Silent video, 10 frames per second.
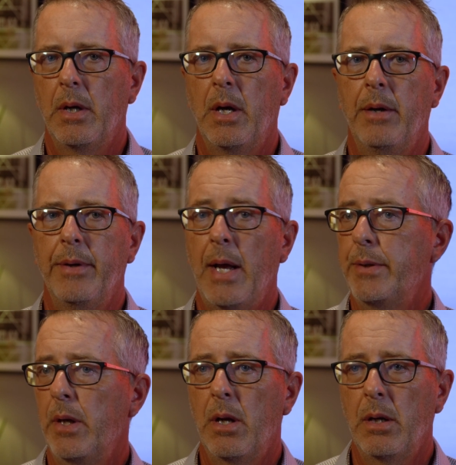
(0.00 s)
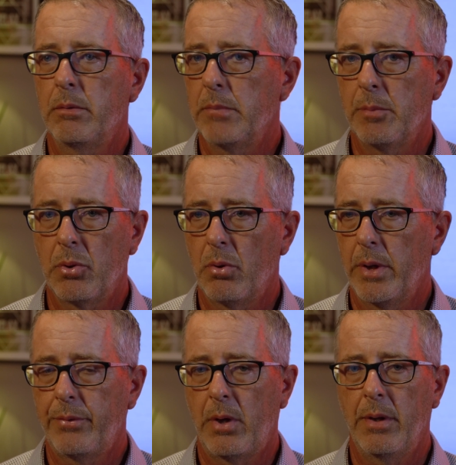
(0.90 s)
And I tell our
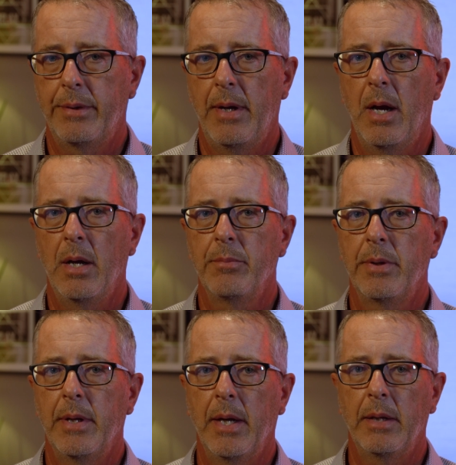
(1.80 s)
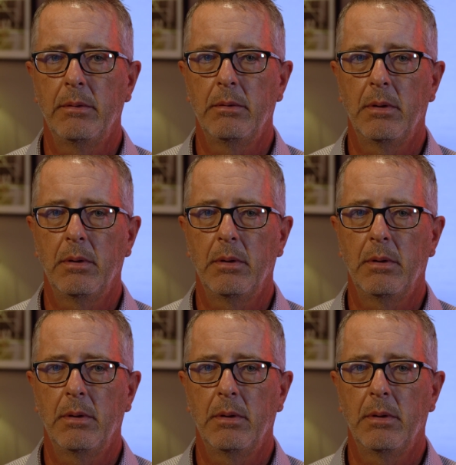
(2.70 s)
employees all the time that,